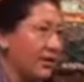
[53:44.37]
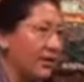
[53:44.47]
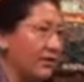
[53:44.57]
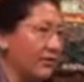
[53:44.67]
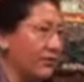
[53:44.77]

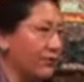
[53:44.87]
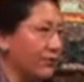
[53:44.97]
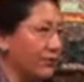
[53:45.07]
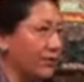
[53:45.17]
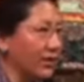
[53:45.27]
and then
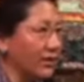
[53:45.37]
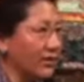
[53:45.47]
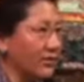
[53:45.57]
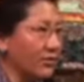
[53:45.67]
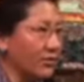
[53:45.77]
fruit
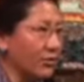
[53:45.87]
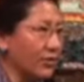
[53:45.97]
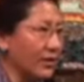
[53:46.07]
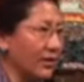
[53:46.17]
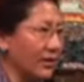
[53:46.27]
is sort of
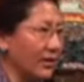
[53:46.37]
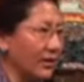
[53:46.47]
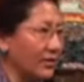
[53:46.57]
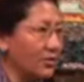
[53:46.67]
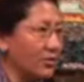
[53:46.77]
like
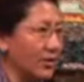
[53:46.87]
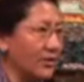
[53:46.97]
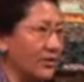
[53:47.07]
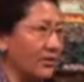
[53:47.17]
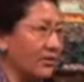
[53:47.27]

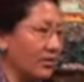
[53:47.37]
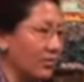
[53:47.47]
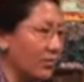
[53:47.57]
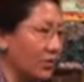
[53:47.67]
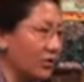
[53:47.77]
interesting. The
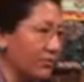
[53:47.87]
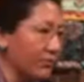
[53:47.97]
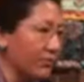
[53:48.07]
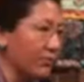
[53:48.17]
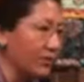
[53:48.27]
most
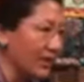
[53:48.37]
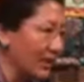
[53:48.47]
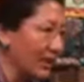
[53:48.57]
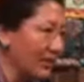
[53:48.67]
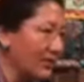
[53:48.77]
fruit
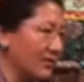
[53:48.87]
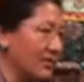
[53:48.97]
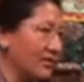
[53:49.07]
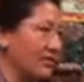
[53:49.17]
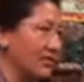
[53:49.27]

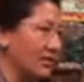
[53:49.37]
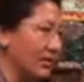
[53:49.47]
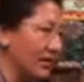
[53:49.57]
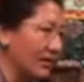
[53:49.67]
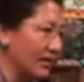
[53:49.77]
has
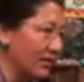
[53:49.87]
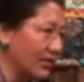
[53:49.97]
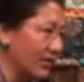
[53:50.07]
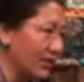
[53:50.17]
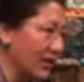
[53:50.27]
like
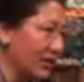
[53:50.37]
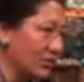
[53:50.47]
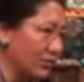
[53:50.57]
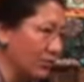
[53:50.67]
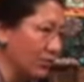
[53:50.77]
3
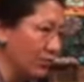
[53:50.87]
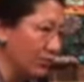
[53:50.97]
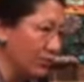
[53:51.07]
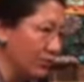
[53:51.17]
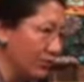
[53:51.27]
to
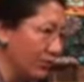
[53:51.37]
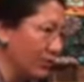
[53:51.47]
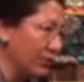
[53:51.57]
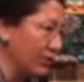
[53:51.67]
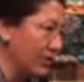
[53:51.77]

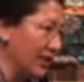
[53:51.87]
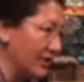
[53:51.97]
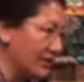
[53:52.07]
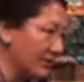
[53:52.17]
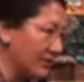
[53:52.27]
4
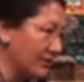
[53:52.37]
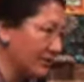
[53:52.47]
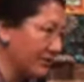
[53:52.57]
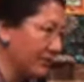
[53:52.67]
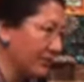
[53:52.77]
tastes.
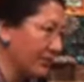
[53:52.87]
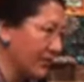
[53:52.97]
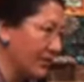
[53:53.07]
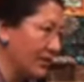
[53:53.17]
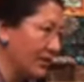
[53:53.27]

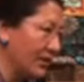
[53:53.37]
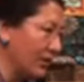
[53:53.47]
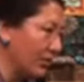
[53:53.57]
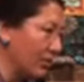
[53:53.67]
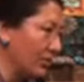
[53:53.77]
Like
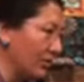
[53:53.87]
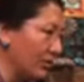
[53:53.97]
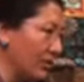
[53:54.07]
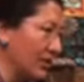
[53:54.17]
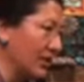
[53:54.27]
when we're
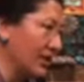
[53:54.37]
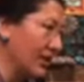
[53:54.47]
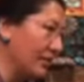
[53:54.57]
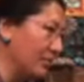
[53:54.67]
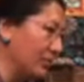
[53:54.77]
looking like
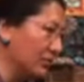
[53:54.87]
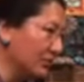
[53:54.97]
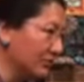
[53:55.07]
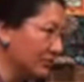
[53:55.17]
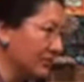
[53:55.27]
apple
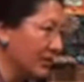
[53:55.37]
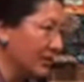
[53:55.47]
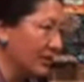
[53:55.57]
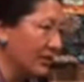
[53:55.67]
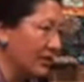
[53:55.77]

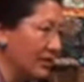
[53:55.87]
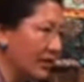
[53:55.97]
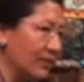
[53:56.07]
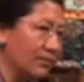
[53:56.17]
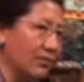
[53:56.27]

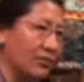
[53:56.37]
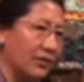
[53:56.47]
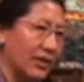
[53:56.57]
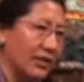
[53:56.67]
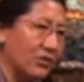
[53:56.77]

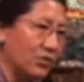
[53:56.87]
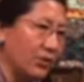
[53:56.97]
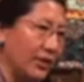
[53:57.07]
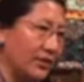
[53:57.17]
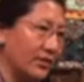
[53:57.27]
like
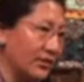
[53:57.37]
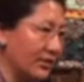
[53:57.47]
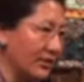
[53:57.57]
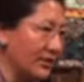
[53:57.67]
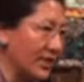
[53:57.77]
sweet,
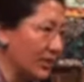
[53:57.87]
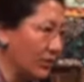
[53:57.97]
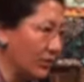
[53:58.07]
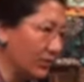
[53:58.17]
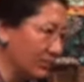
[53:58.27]
sour,